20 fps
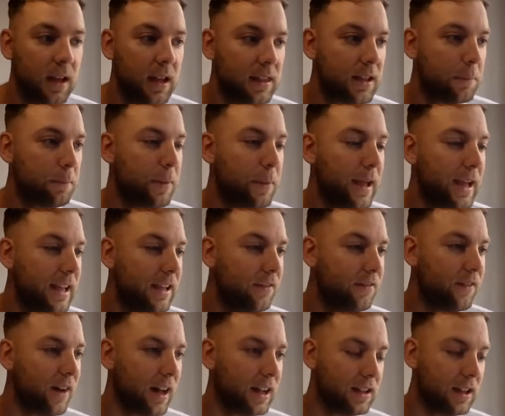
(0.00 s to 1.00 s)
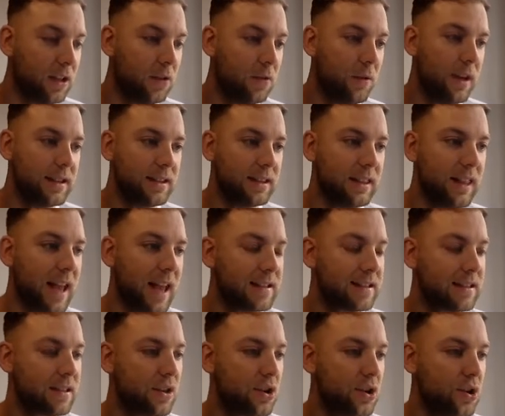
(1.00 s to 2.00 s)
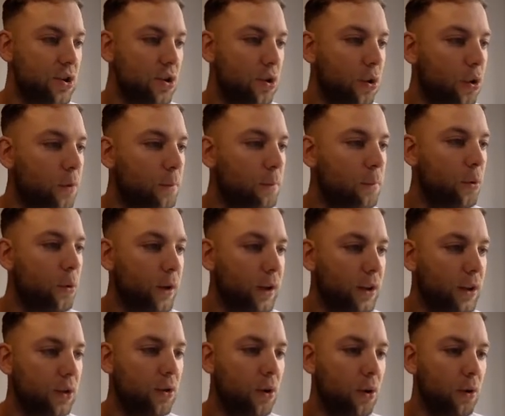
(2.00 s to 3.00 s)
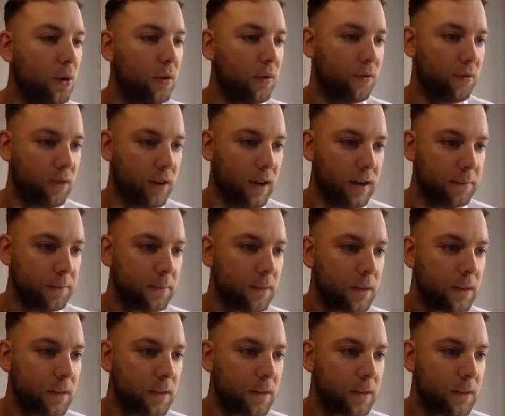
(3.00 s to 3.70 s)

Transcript: The p-value is less than 0.03.